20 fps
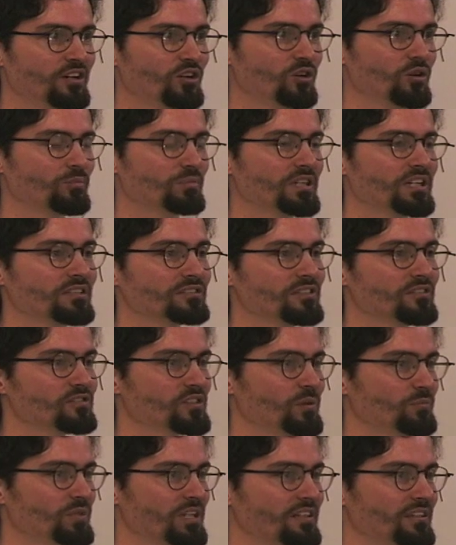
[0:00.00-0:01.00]
or because of
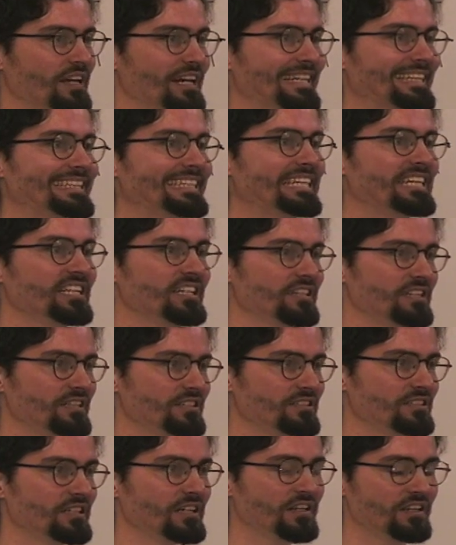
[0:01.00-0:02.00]
something like
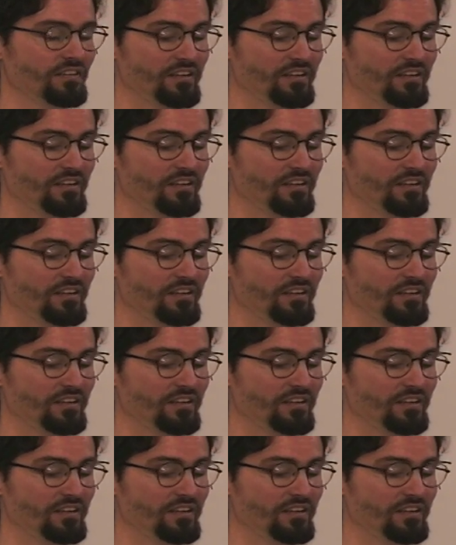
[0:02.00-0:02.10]
lineage.